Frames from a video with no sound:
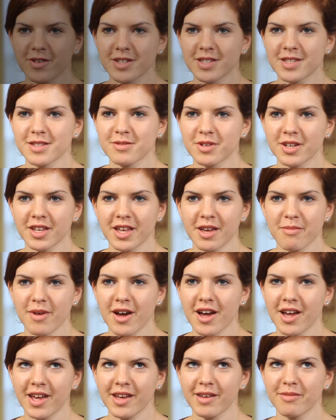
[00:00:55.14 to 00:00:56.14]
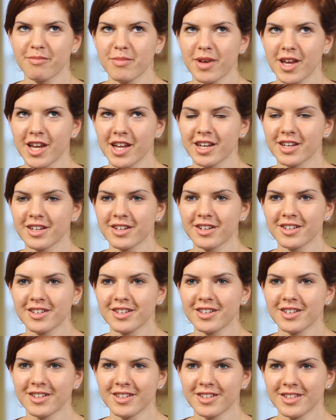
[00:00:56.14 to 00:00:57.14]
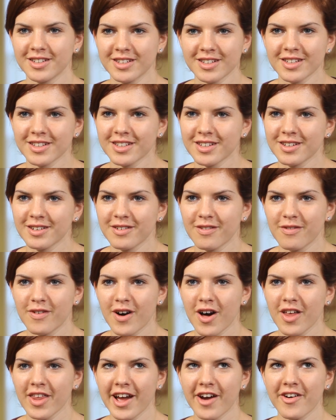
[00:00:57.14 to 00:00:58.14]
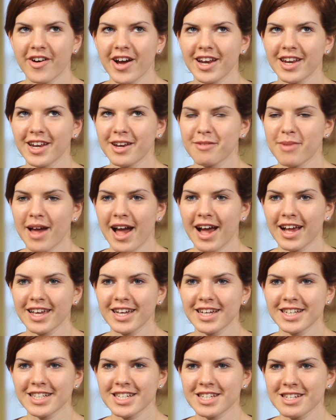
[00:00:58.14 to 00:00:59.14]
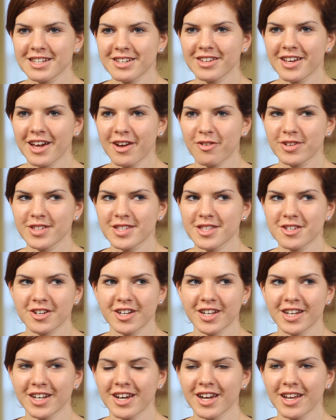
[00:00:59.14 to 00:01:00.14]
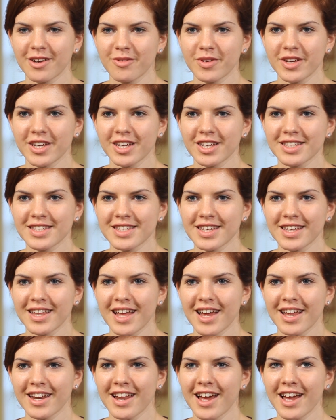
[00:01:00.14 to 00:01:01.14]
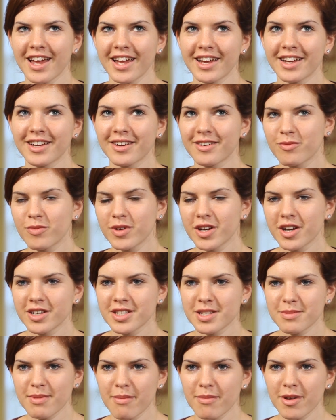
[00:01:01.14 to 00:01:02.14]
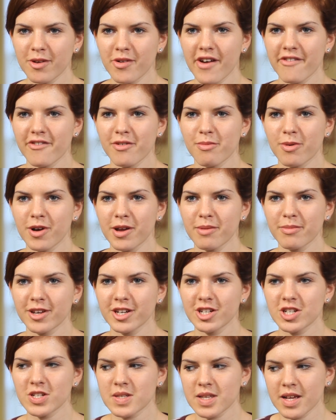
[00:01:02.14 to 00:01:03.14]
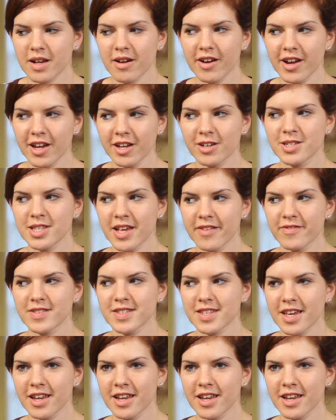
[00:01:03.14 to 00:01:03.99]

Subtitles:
was really my main fallout. I didn't pack it until I was 39 weeks, and then I went to my midwife appointment. She's like, all right, you're 7